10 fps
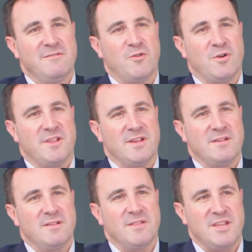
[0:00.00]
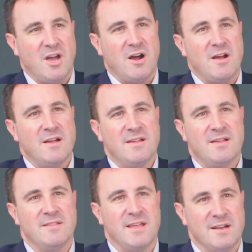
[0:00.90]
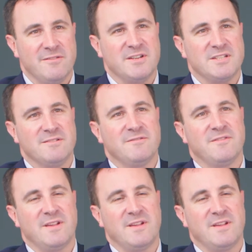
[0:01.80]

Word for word: for the, the young, the innovative,